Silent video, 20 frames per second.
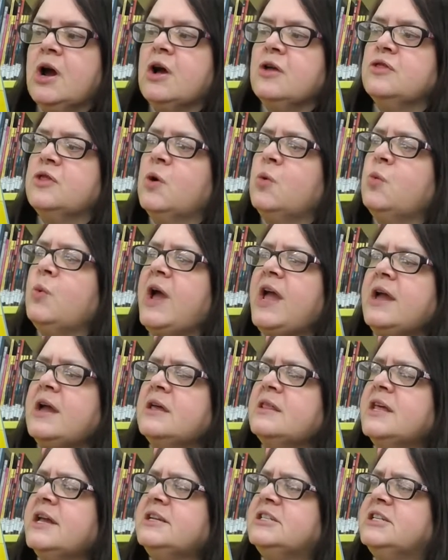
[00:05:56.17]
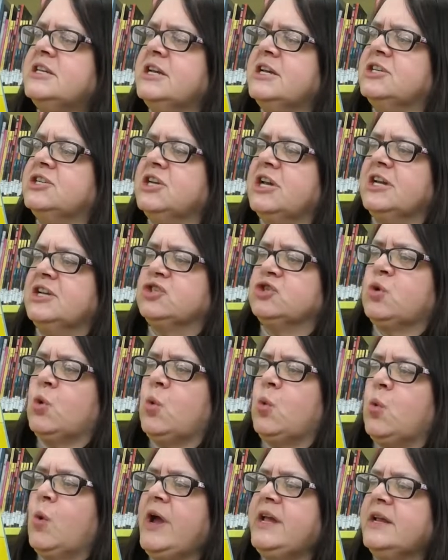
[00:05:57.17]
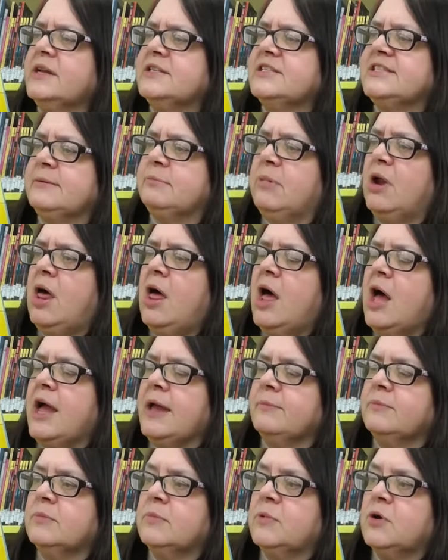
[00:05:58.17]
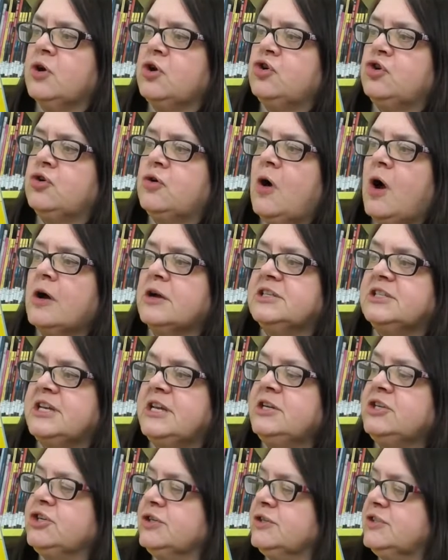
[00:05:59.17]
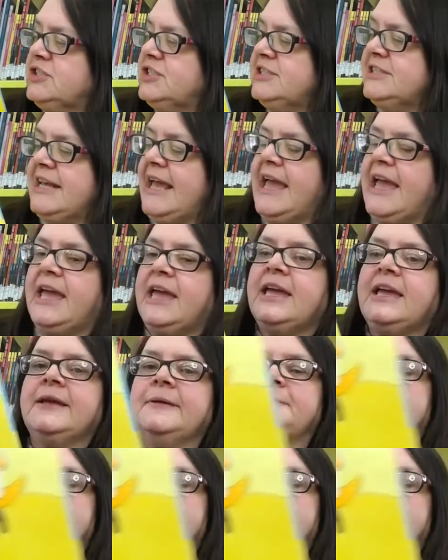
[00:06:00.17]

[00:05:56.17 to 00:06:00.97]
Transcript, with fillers: The way they teach is quite sublime. Croc teachers say,